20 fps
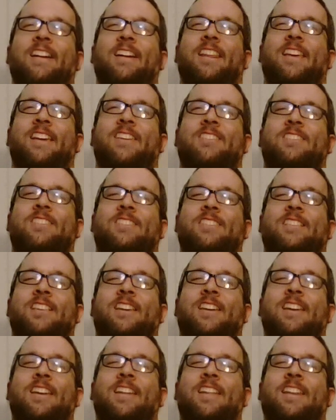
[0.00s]
And like she's
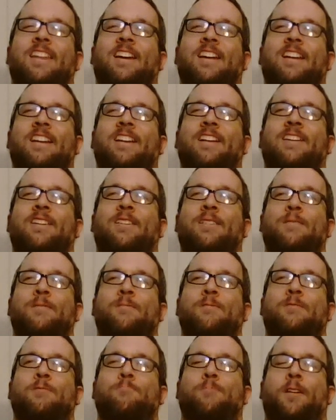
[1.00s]
like,
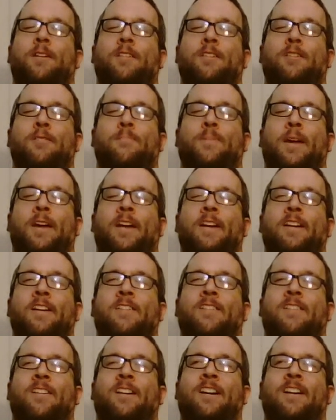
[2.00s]
er, spreading her
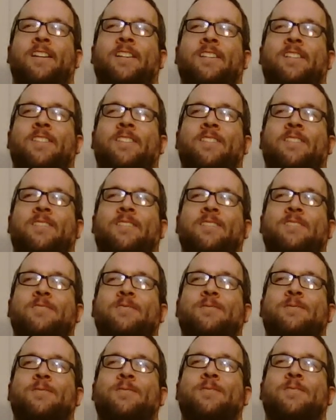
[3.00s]
panda around the
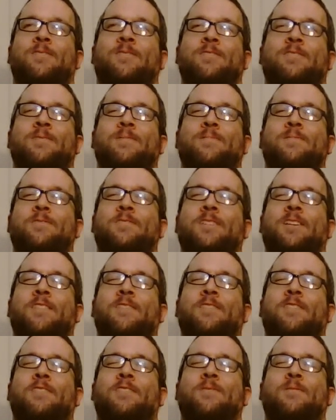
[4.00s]
school or some shit. I
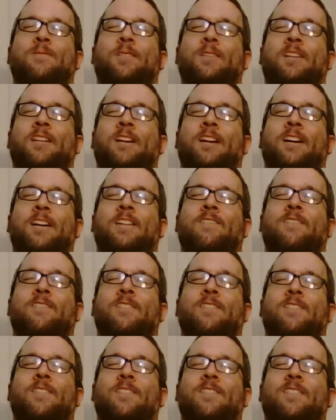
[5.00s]
think there's one line. I
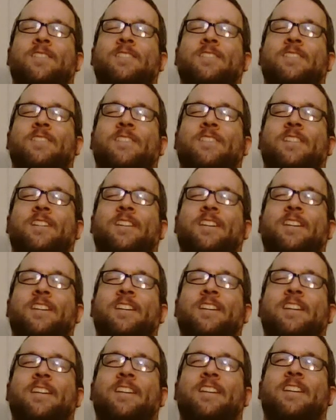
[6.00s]
forget what it was. I'm like,
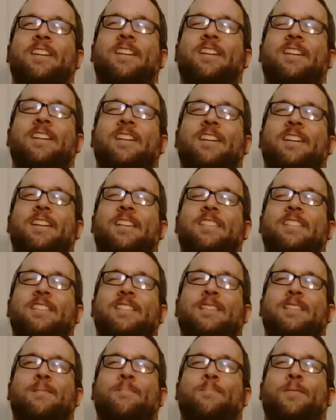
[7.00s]
is
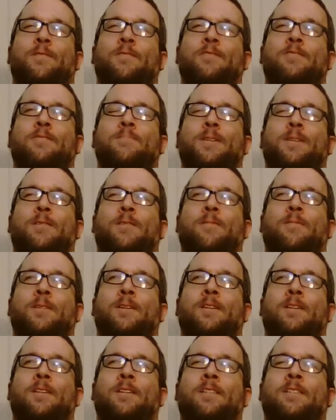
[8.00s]
this supposed to be a
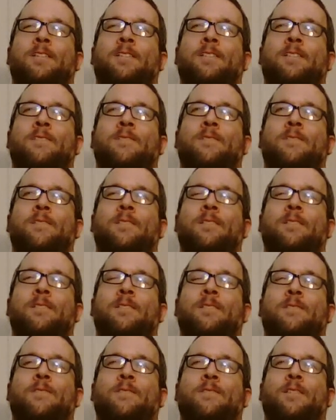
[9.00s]
weird
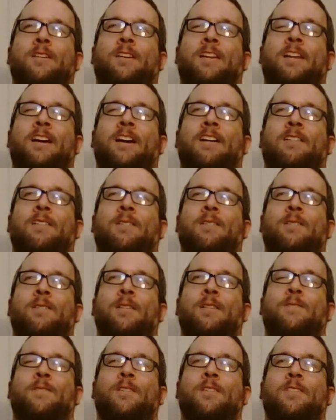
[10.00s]
fucking
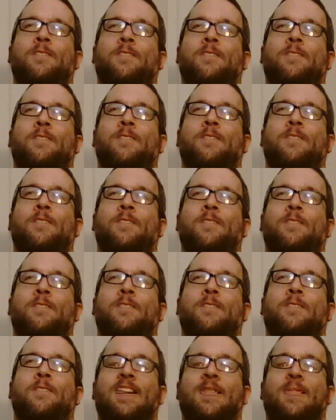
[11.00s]
allegory for sexting?
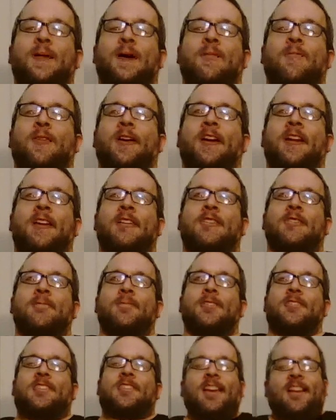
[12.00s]
Or am I reading too
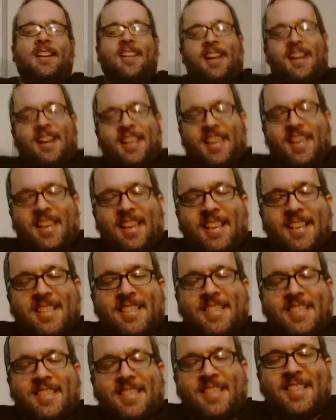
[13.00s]
much into
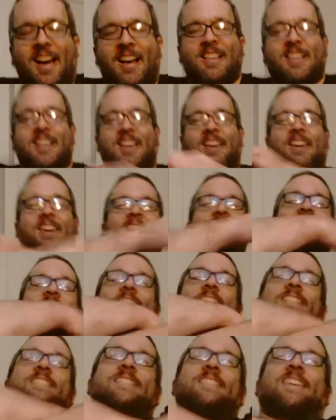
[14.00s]
this? That's like,
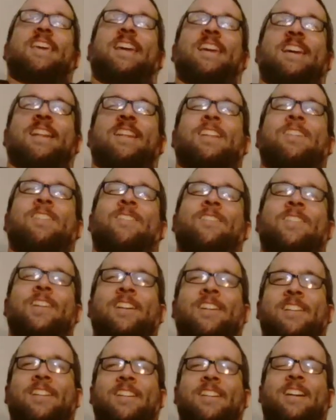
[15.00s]
this is getting a little
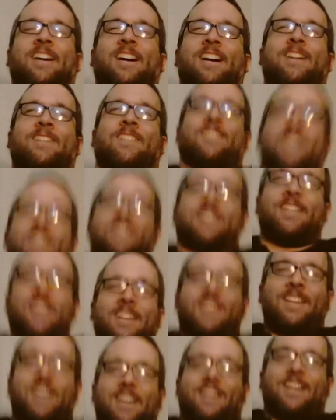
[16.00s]
weird and awkward.
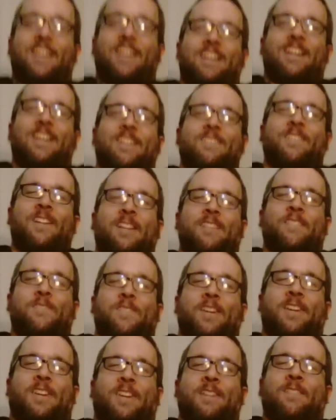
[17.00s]
Uh, I
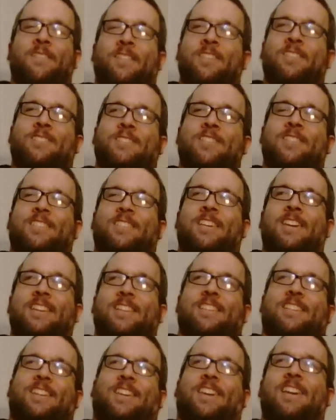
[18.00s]
don't think you really should
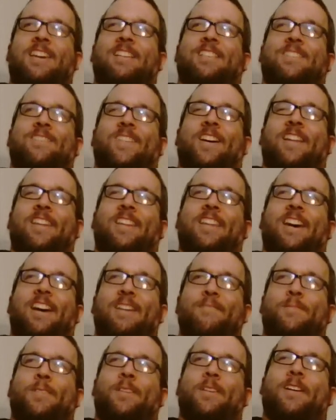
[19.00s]
teach kids about
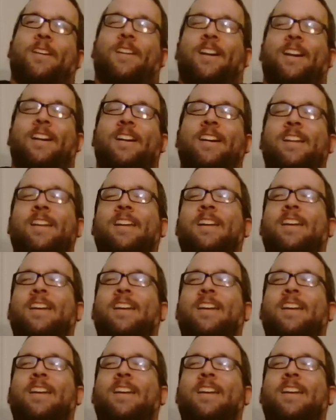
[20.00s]
that, but all right.